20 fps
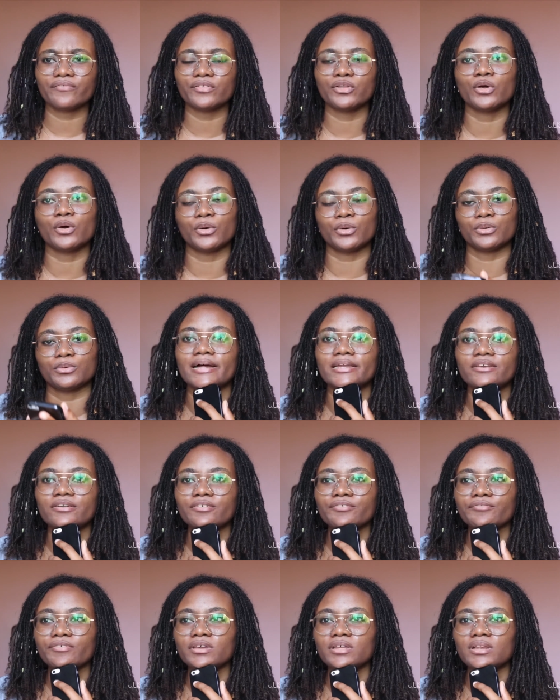no, I didn't
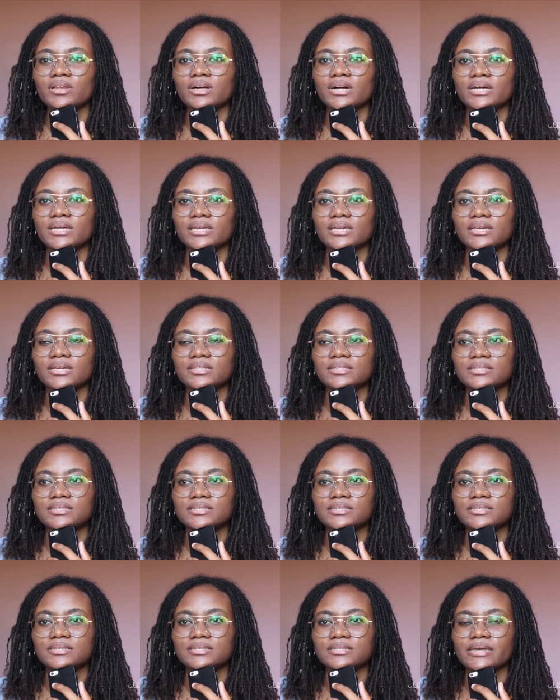relock it.
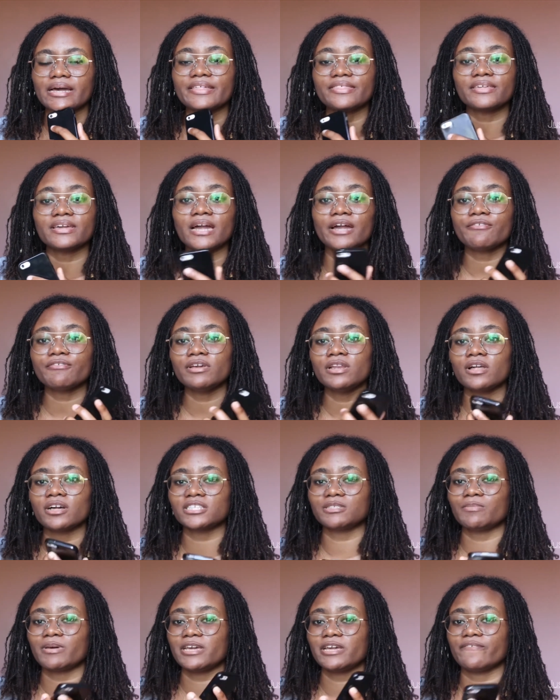I think I
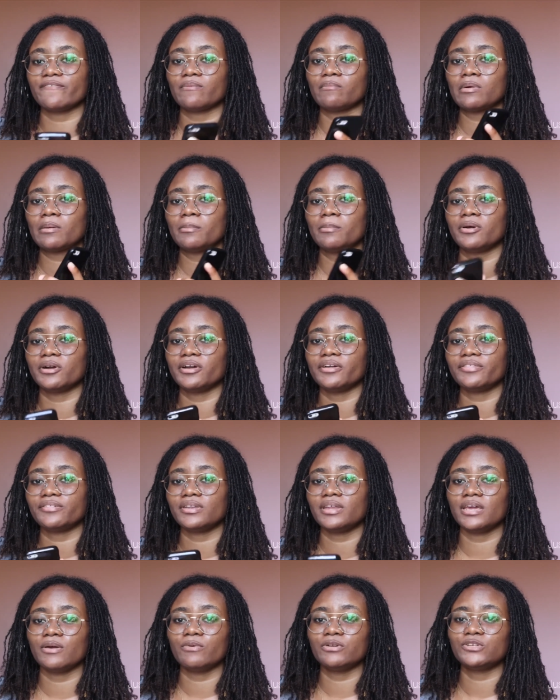relocked my hair for my
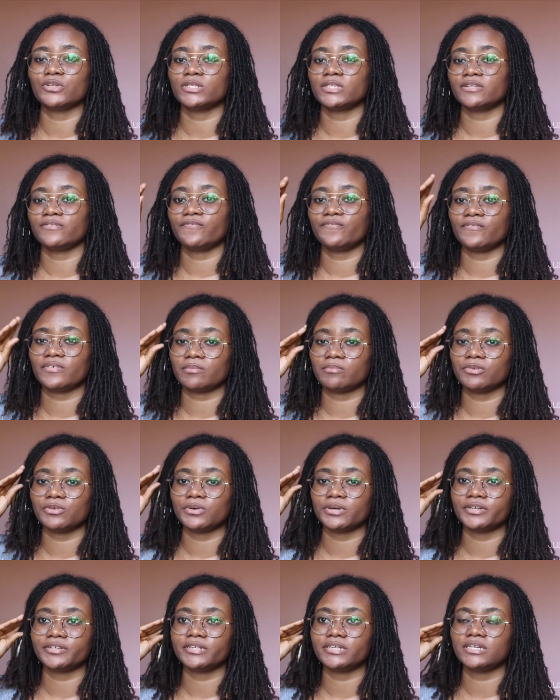birthday, which was in
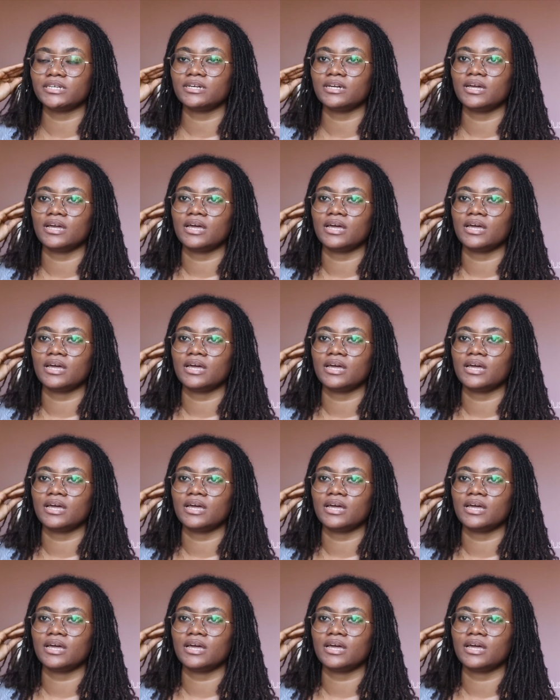February.